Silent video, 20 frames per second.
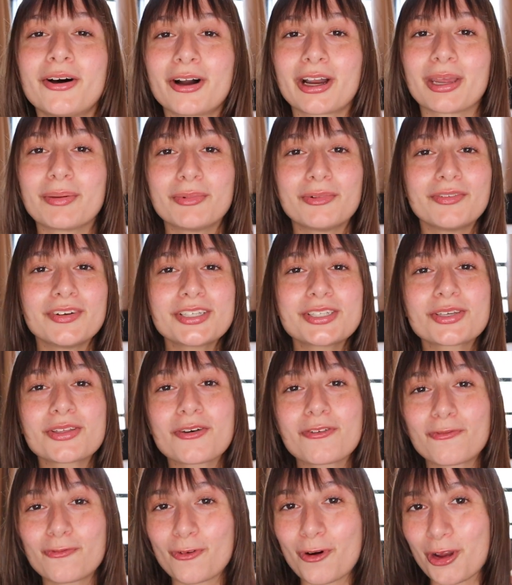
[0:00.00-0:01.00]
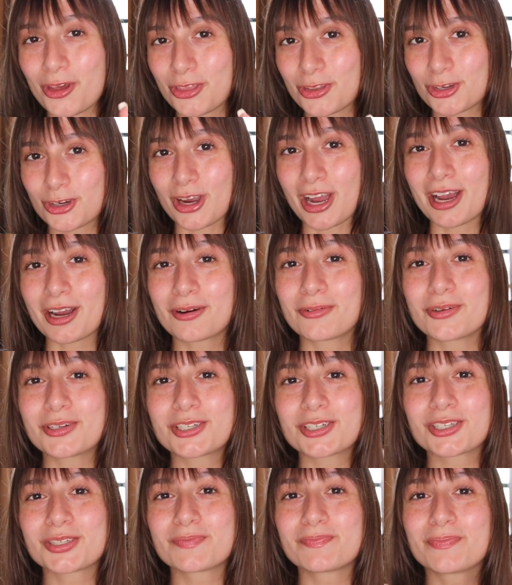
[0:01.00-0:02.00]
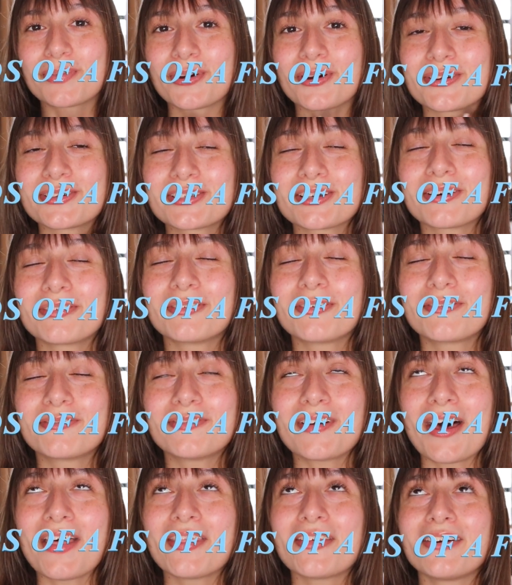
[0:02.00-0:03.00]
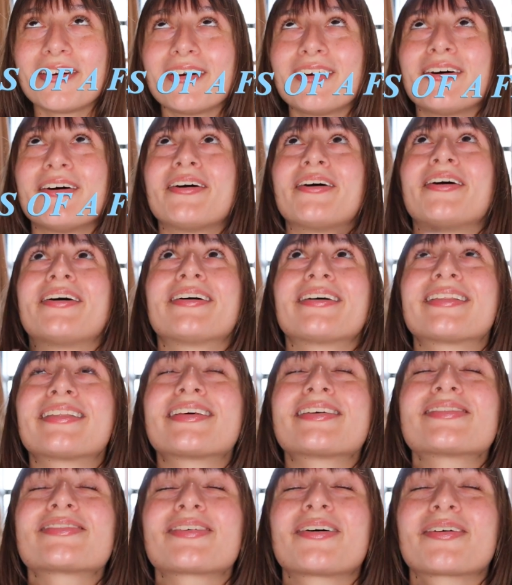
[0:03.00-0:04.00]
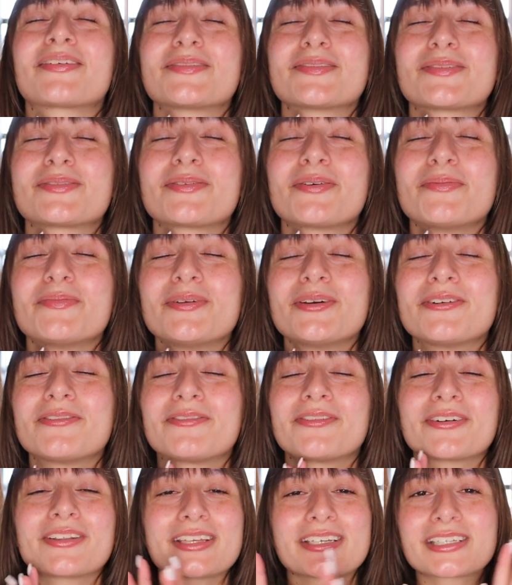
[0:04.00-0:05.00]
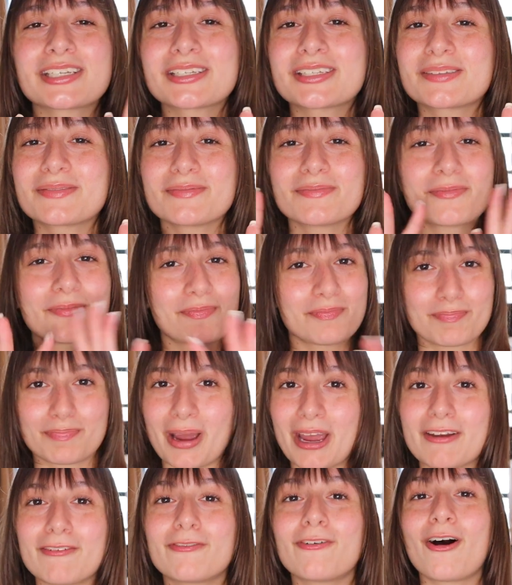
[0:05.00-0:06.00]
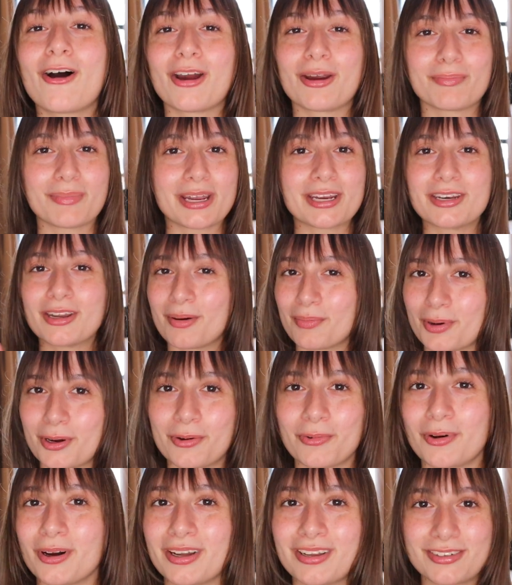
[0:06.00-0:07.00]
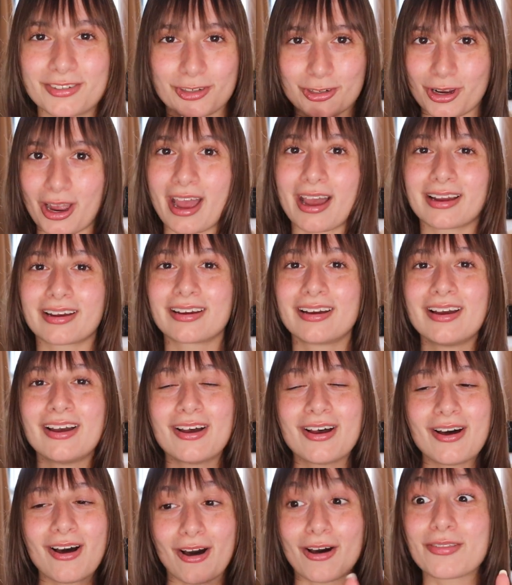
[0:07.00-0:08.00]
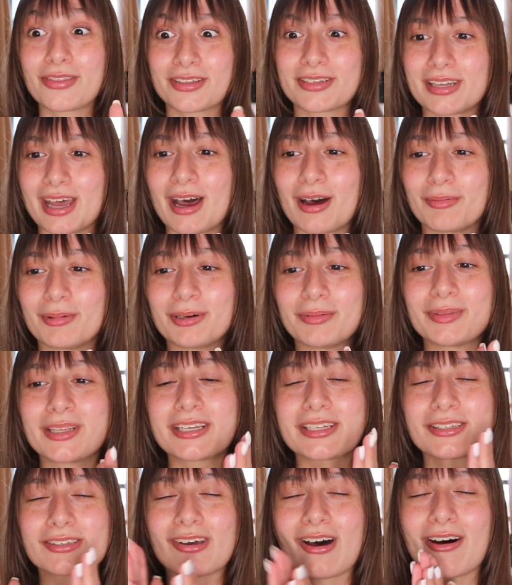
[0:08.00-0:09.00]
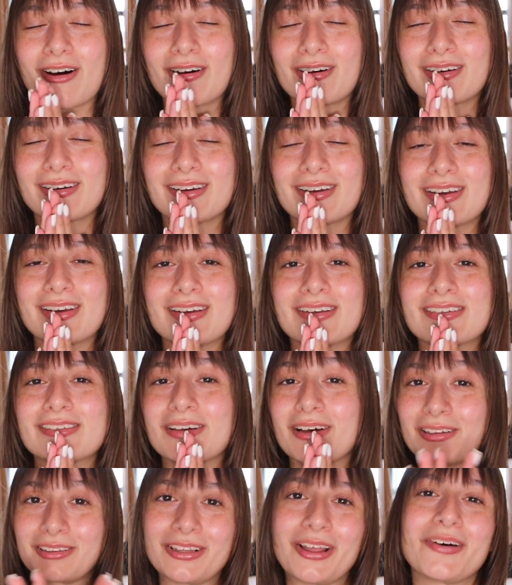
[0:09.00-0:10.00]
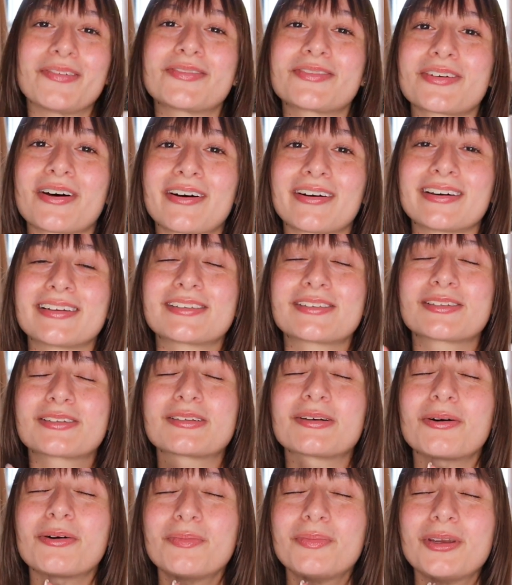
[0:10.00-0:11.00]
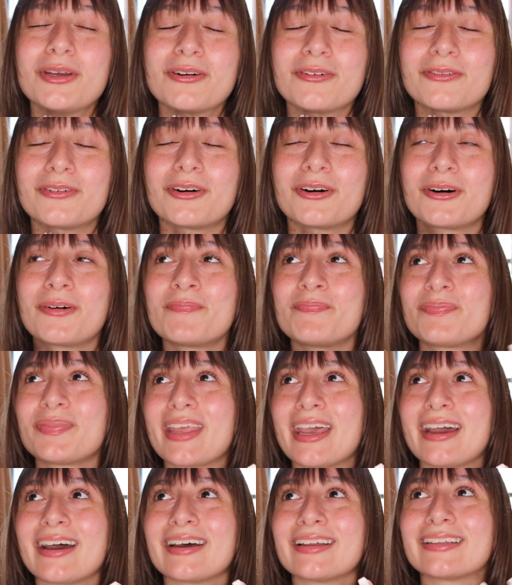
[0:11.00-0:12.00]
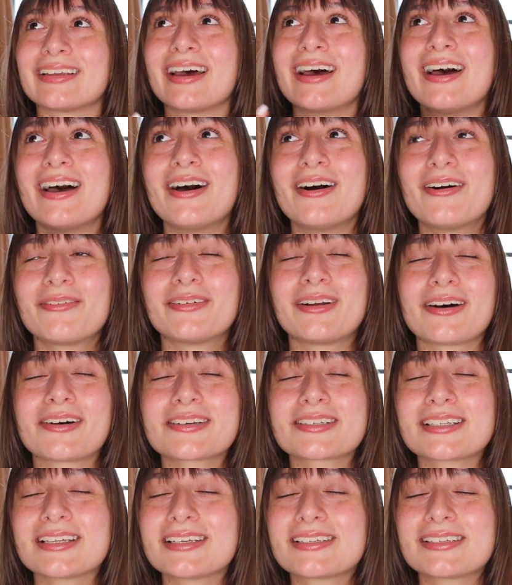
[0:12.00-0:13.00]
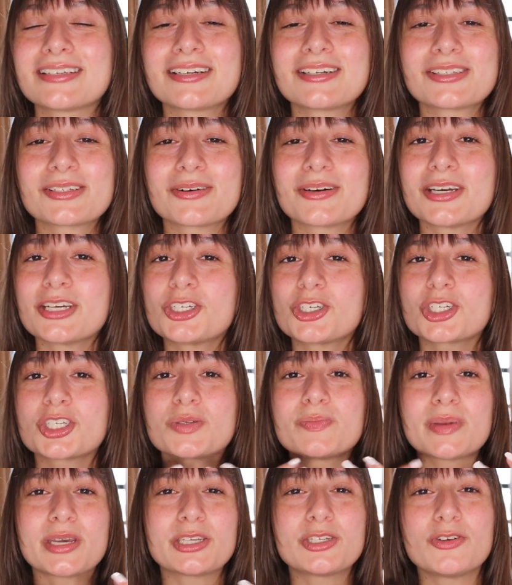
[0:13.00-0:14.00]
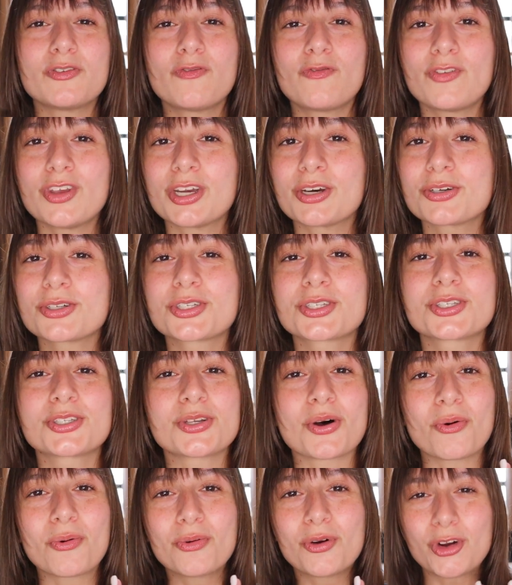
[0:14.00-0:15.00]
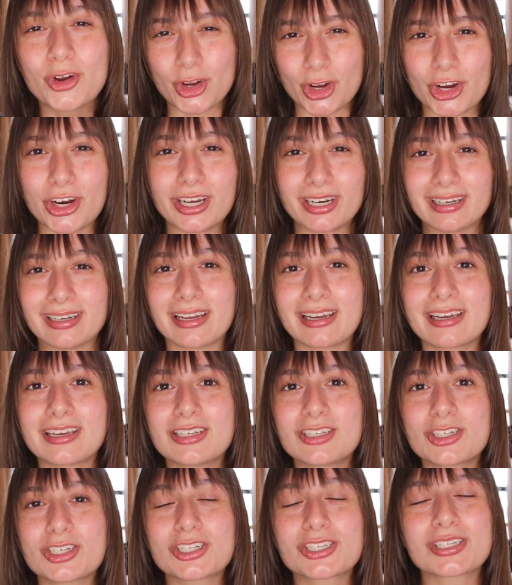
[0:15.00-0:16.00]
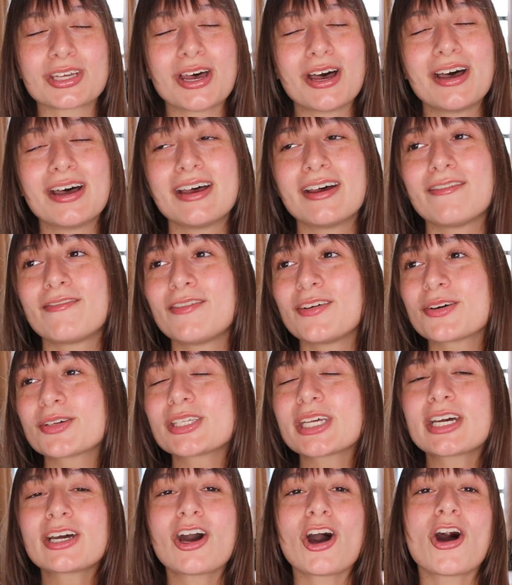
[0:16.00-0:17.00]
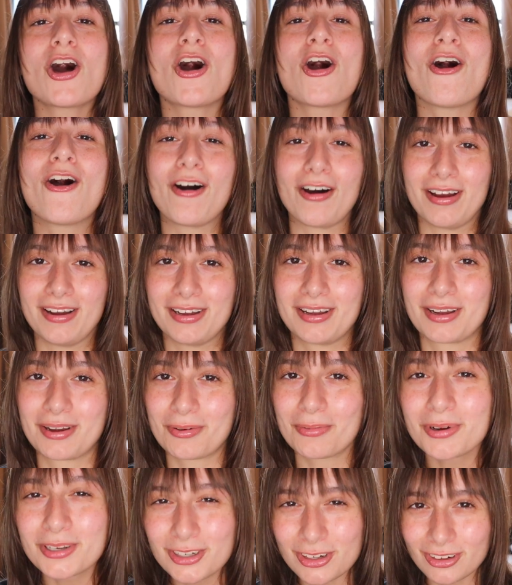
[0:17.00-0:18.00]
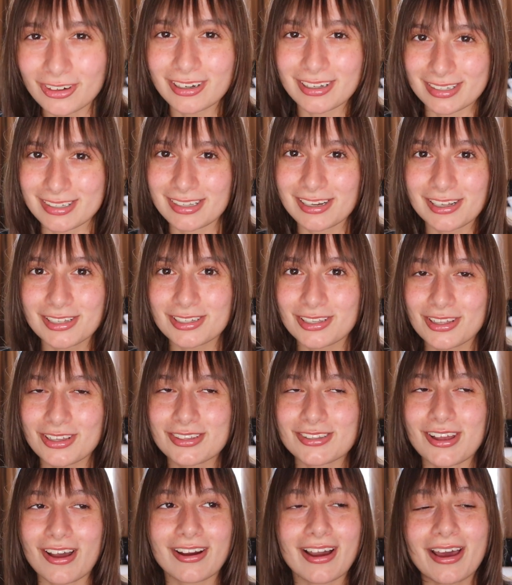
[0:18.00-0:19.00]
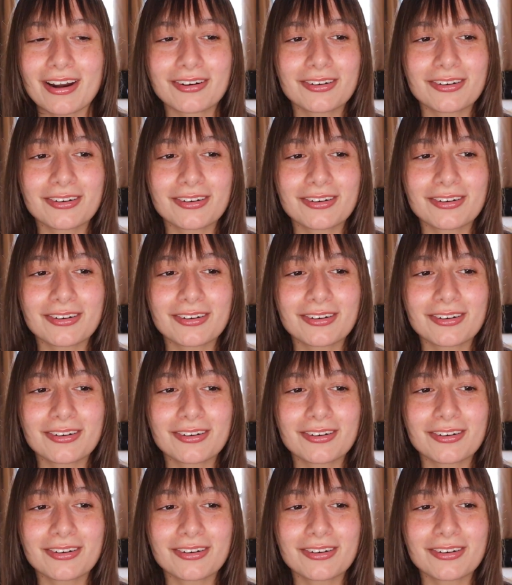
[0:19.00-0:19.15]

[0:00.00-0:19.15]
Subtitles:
Okay, moving to the fourth track, which is Birds of a Feather. Oh, this song is so beautiful. This is by far my #1 track on this album. This song is a love song. It's so beautiful, and when I was listening to it, it just makes you feel so good. Like it just feels like a hug when you're listening to the song.